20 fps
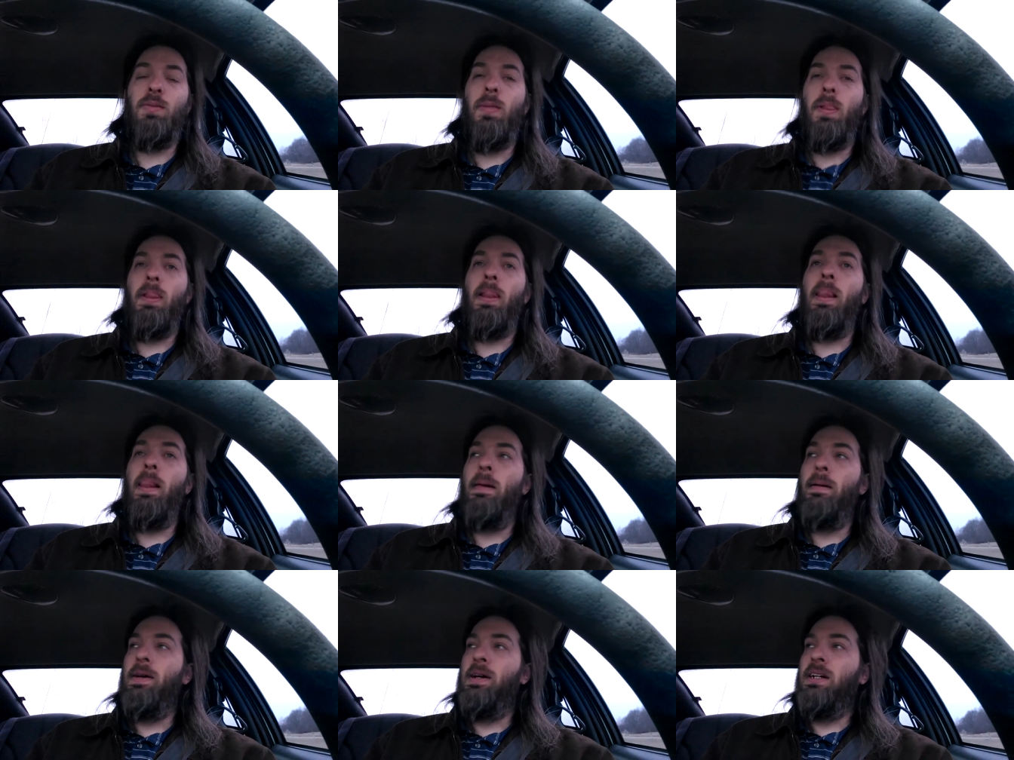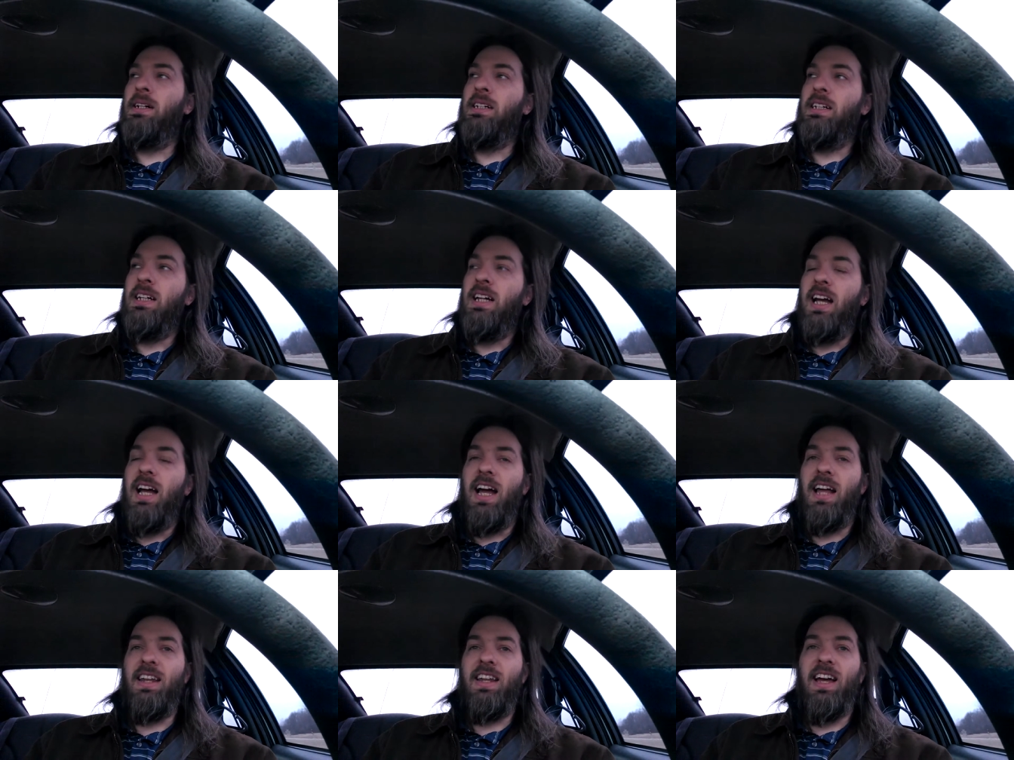
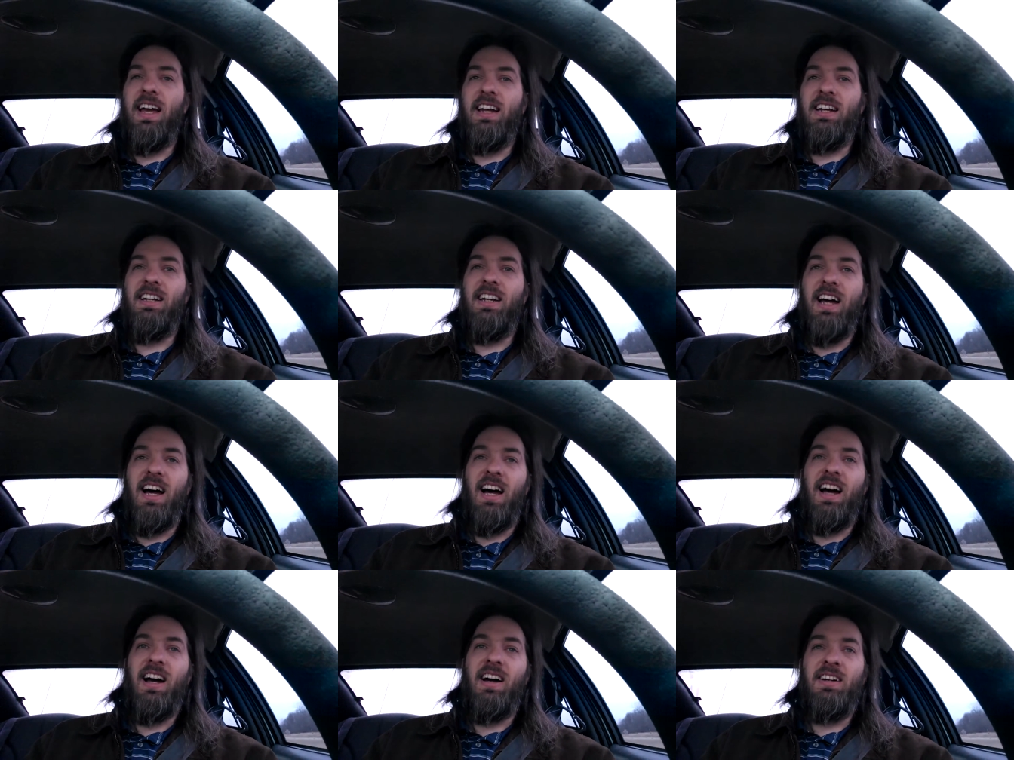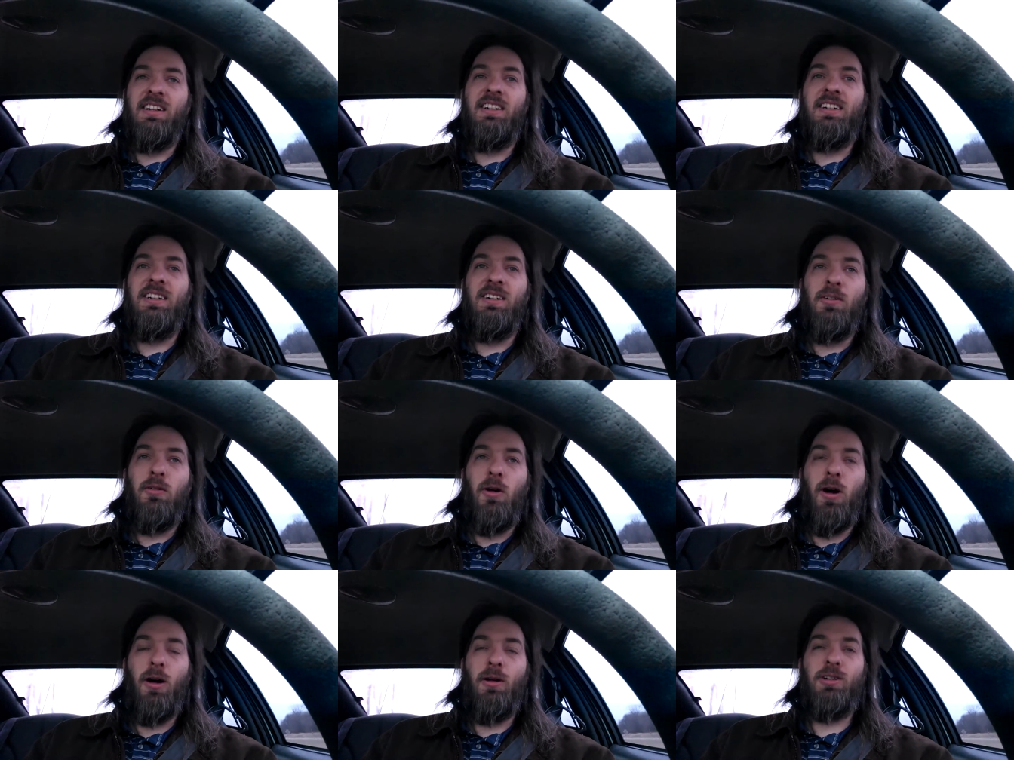And then uh,
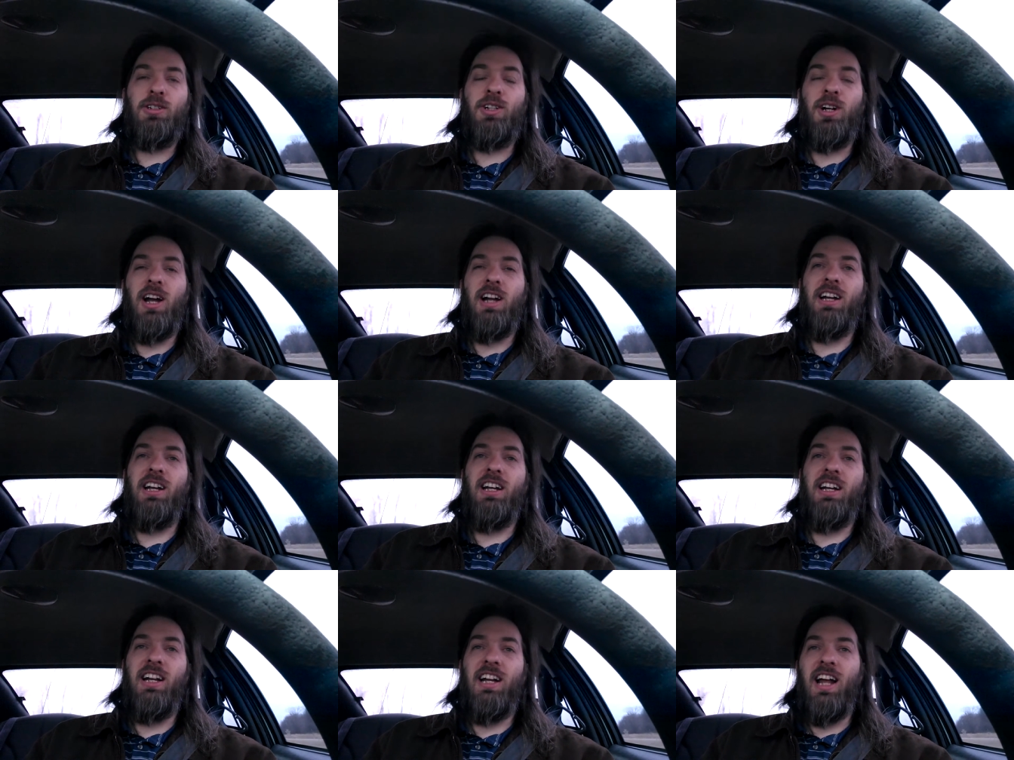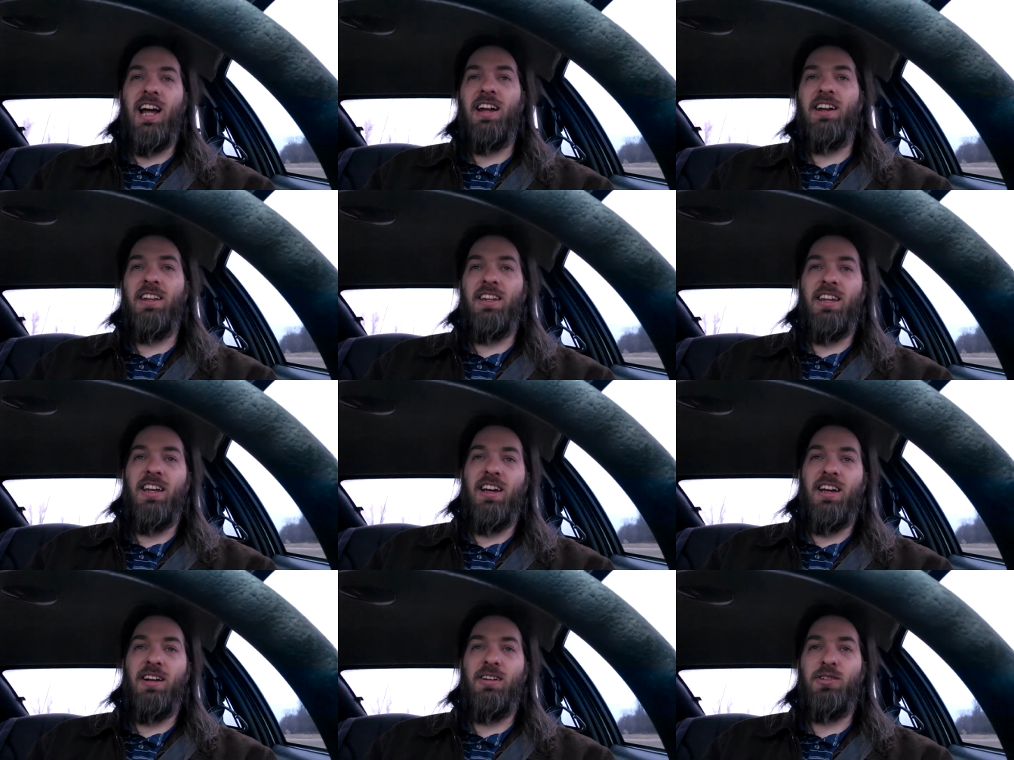while I was trying to get it out of
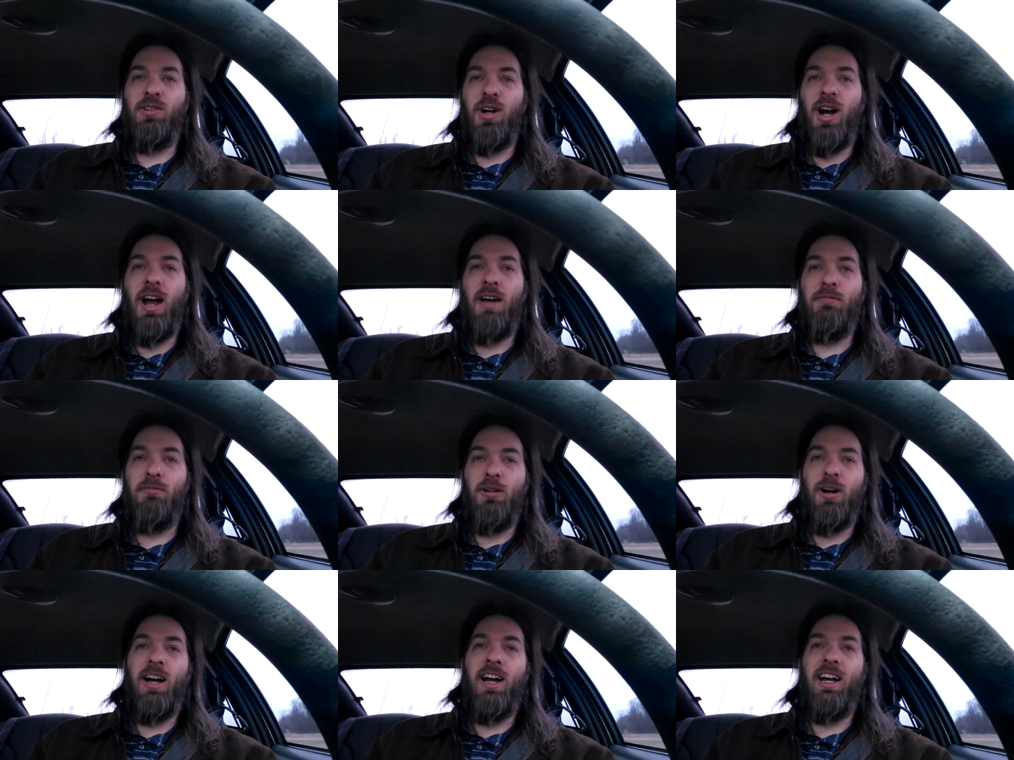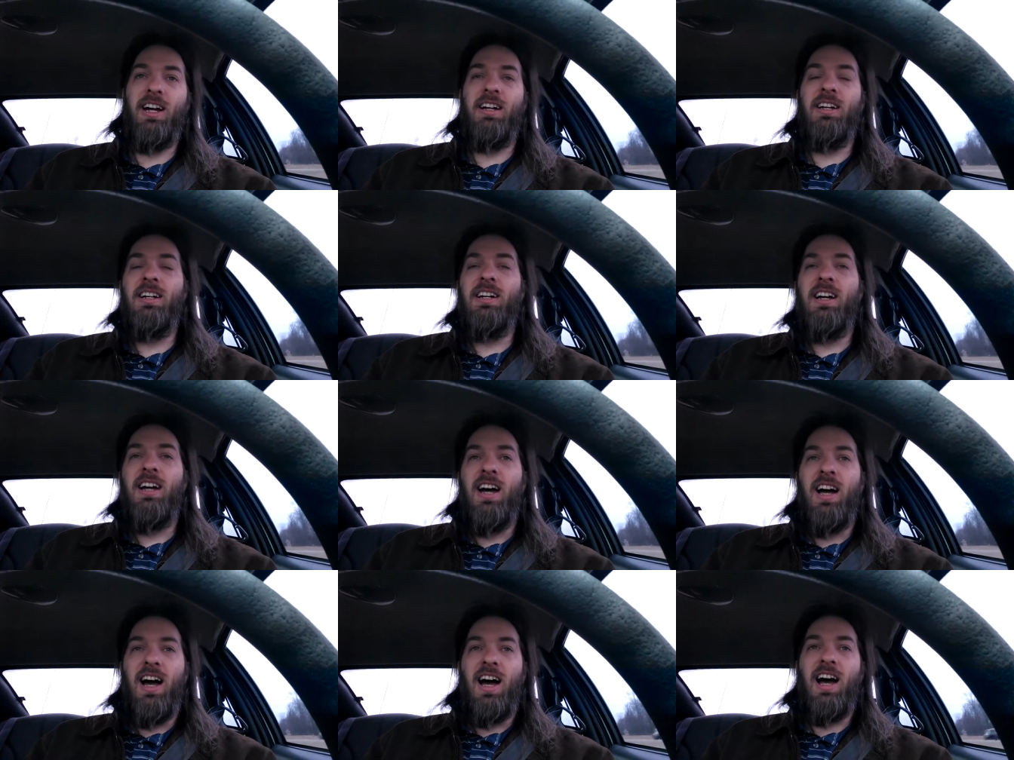the driveway,
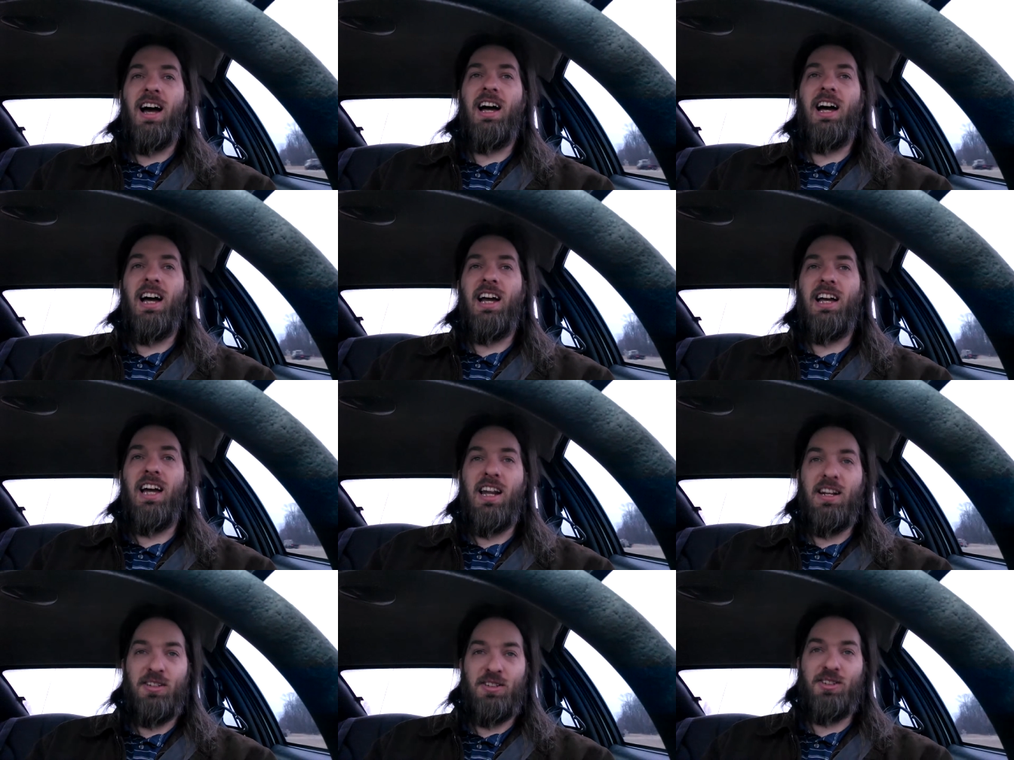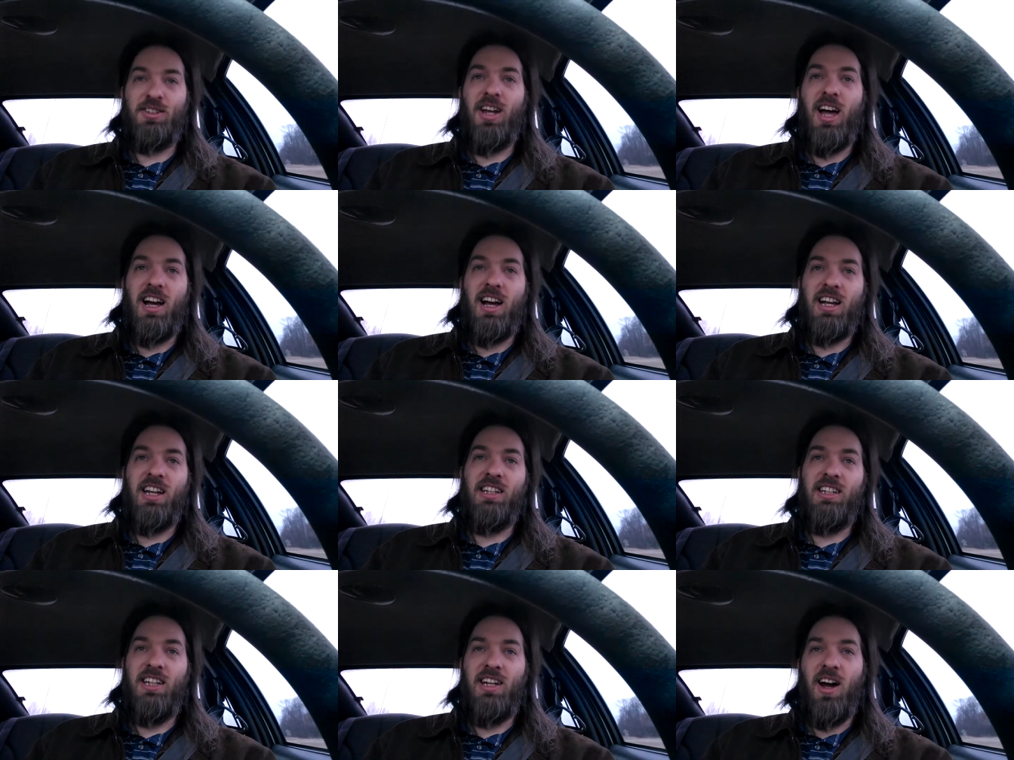uh, I got it stuck
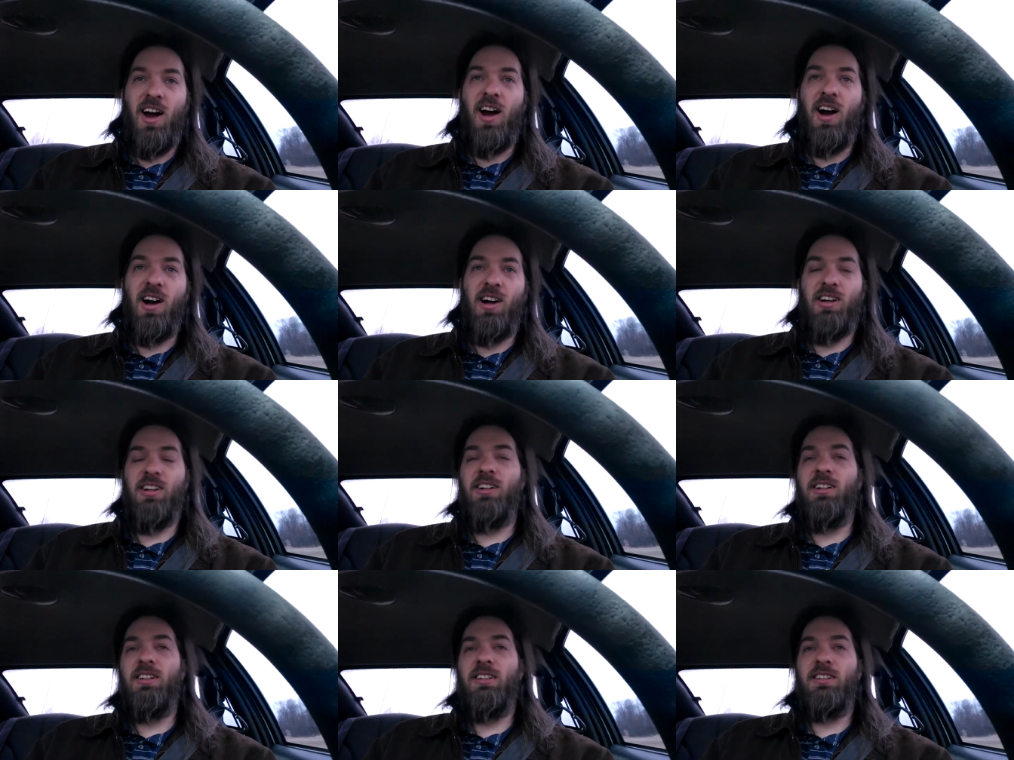in the yard.